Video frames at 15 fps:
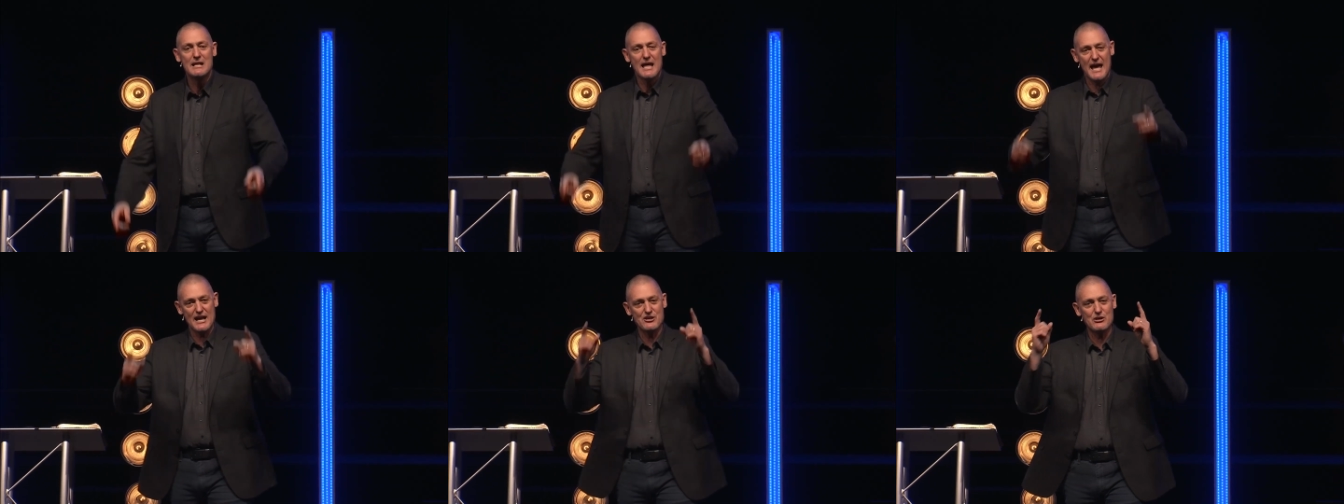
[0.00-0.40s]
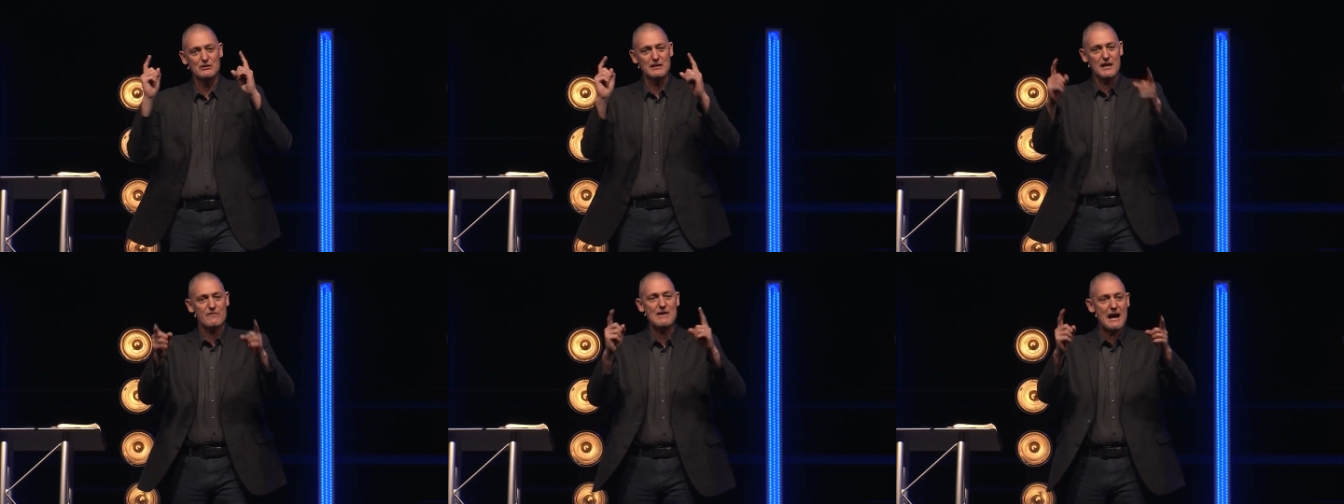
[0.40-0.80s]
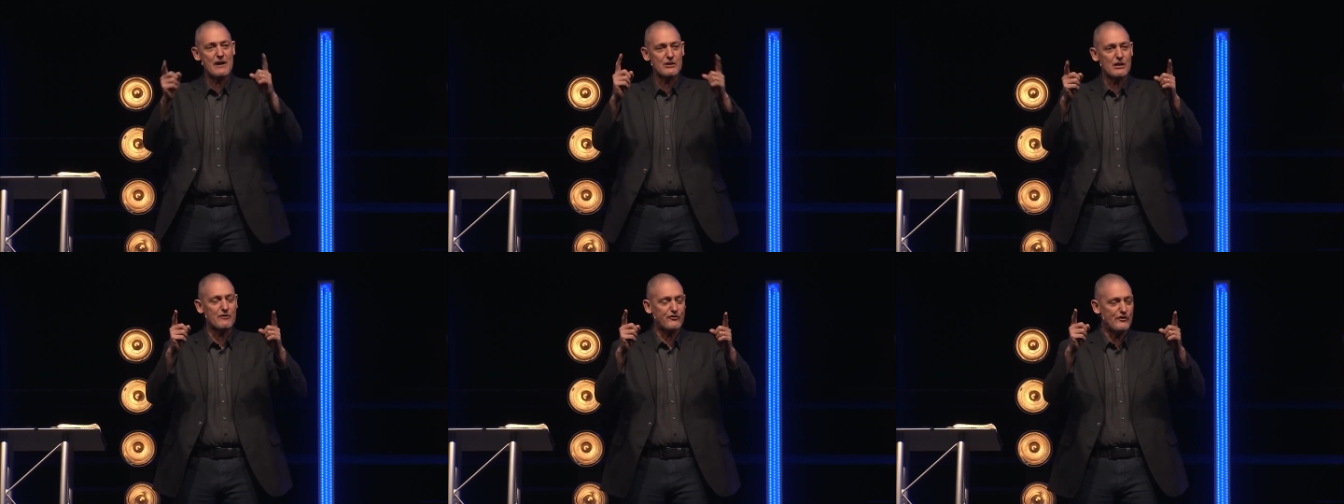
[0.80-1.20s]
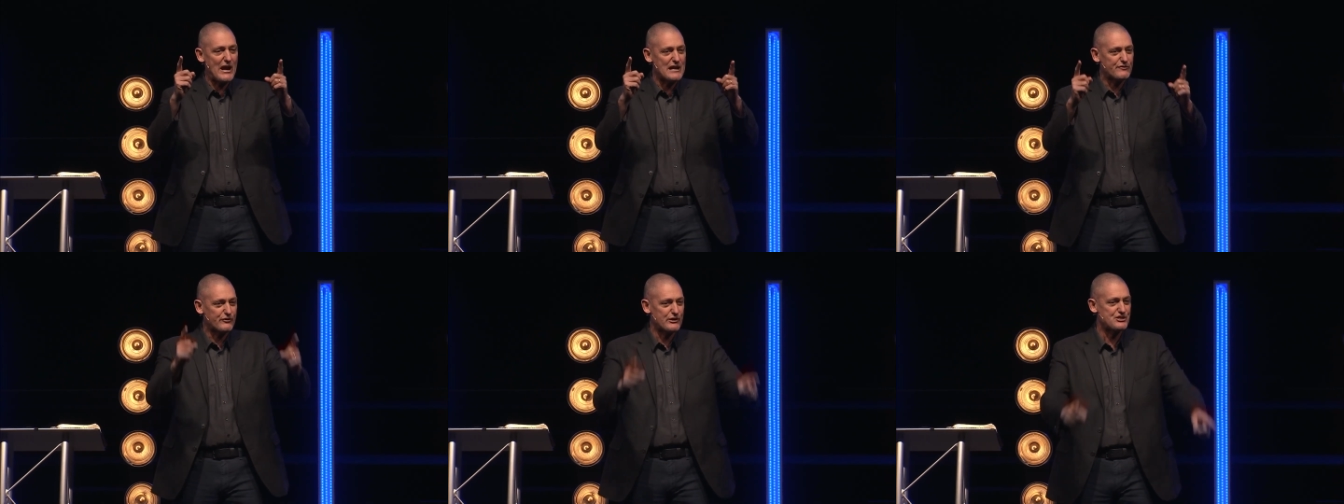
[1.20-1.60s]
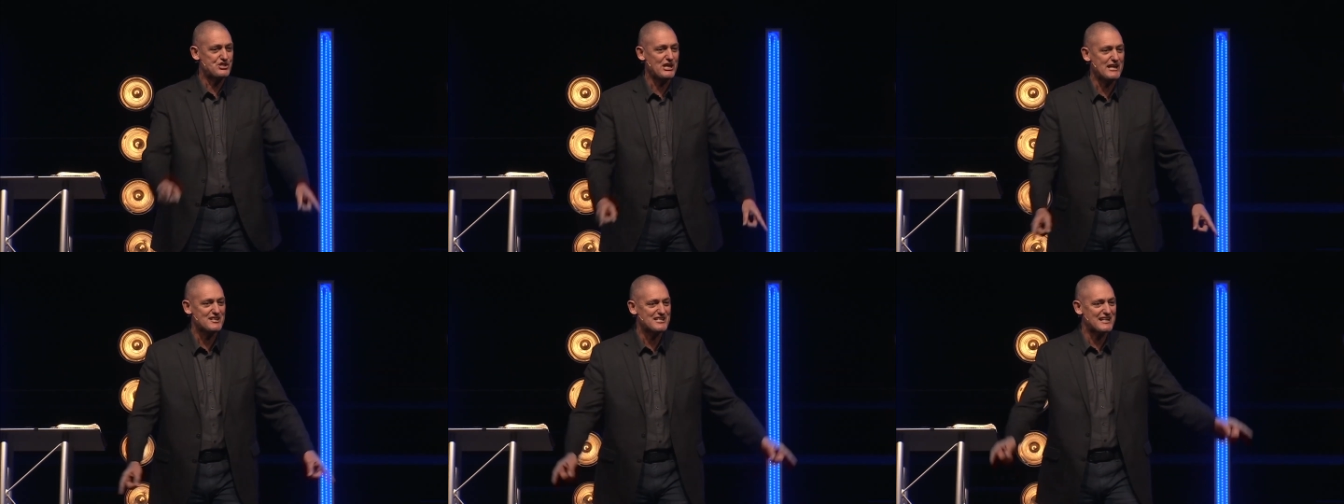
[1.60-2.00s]
and you live out your faith for
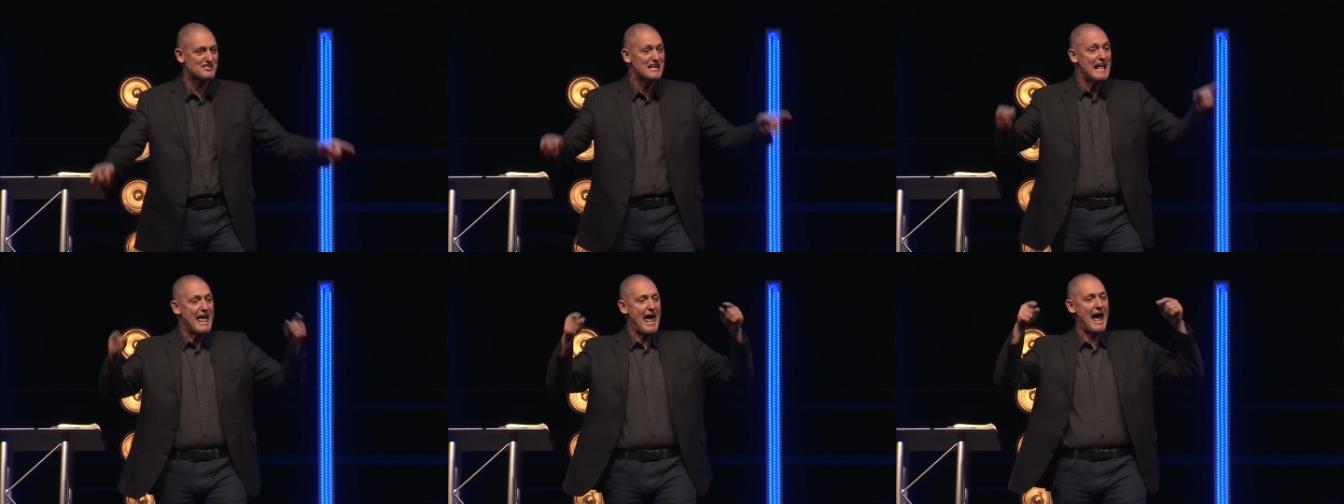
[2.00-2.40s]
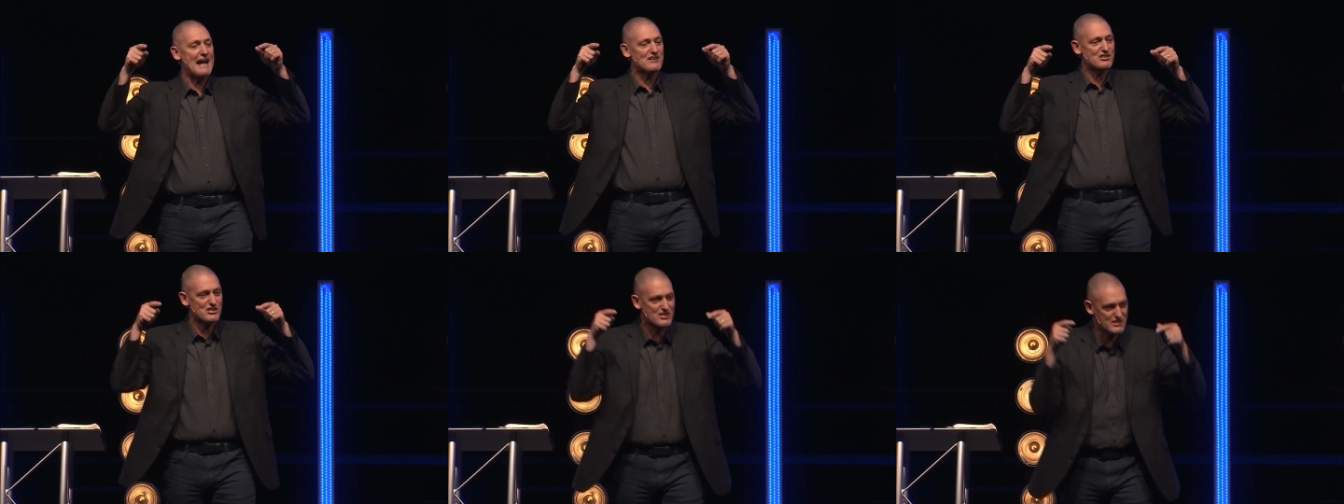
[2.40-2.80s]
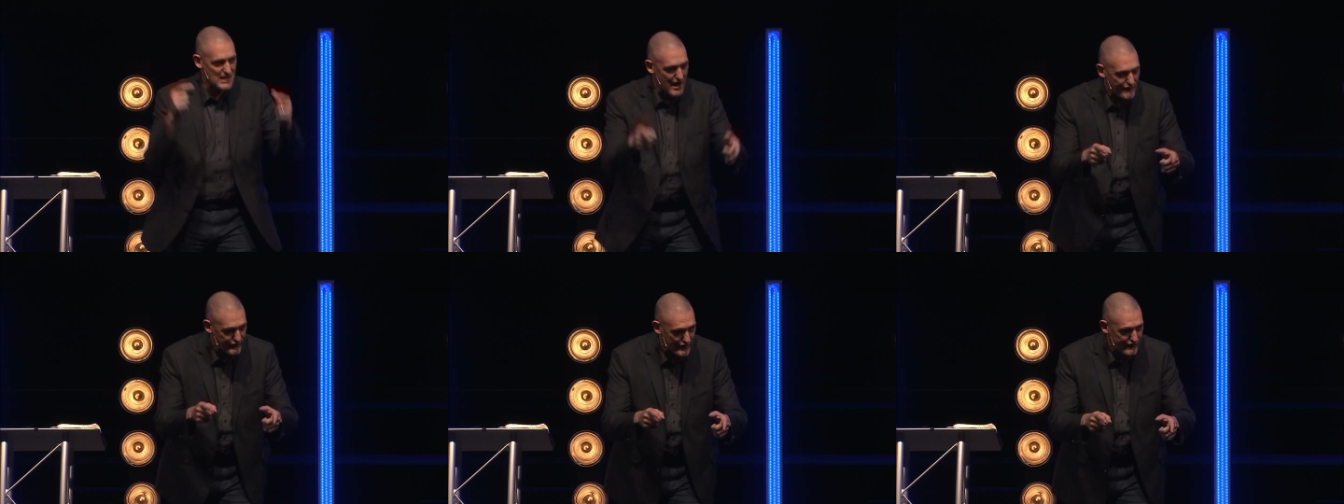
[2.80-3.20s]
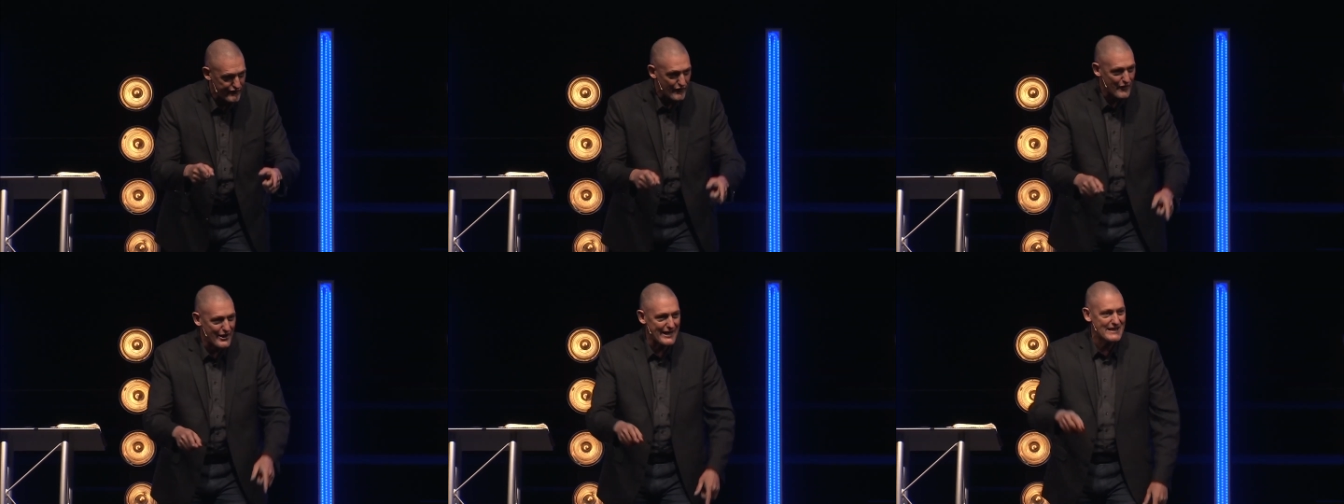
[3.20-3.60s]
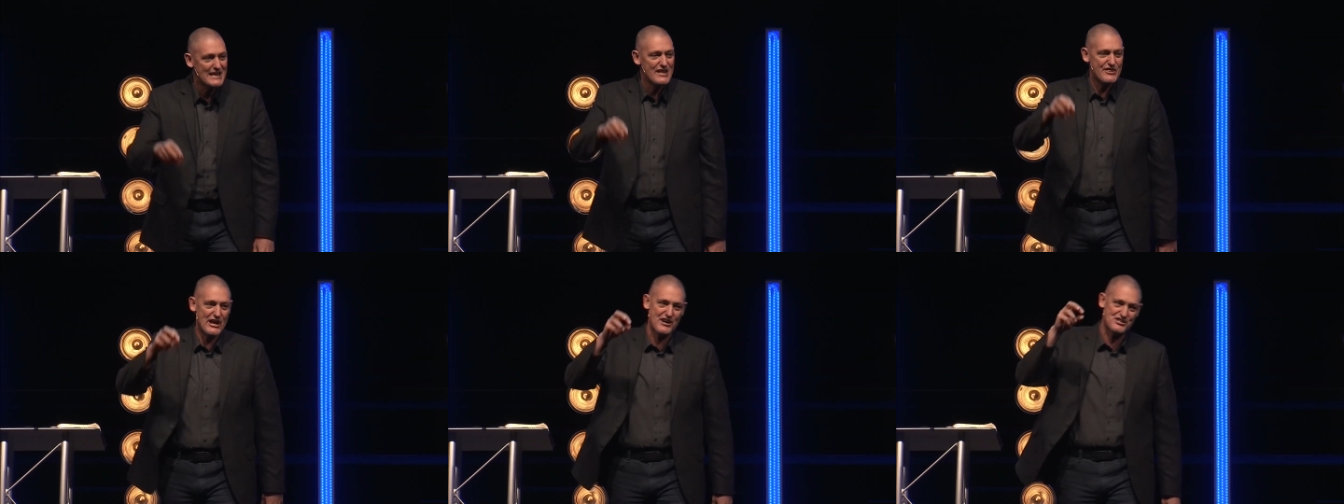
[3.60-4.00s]
Jesus and suffer for it,
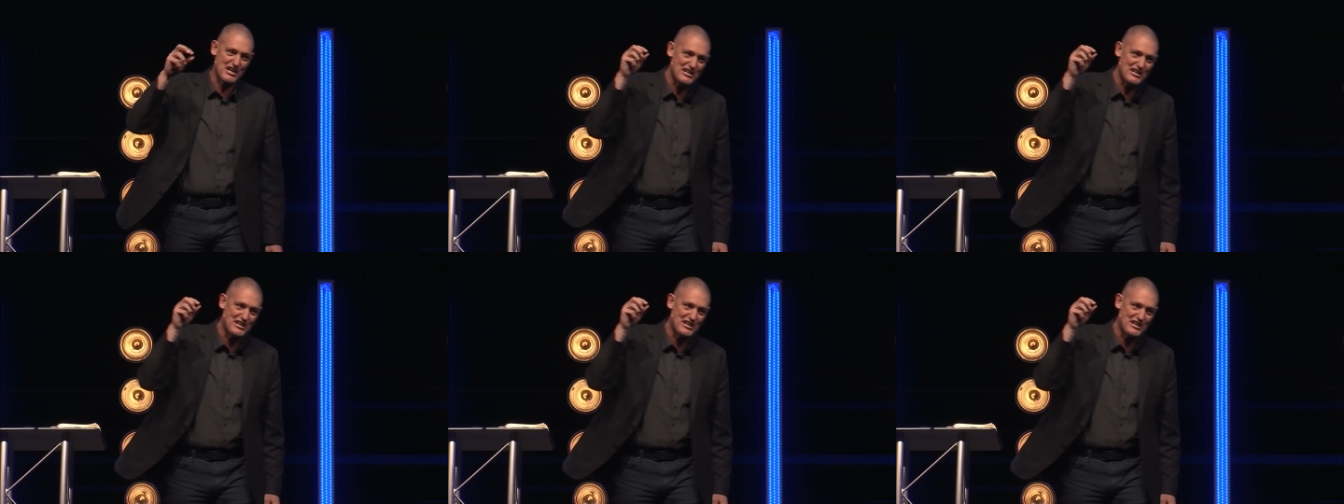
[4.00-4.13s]
there's